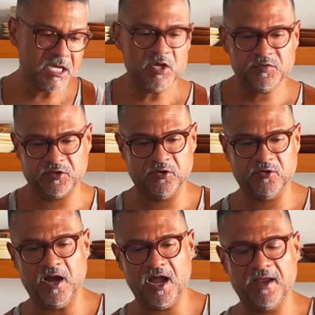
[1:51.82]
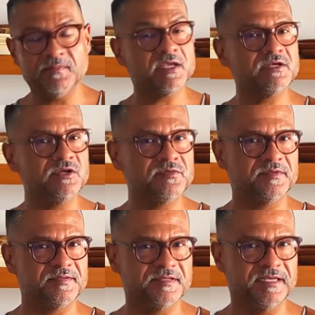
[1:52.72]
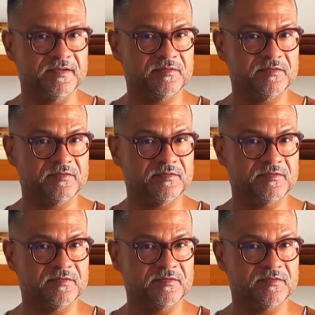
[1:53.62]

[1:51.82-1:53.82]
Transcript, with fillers: So I'm gonna use this today.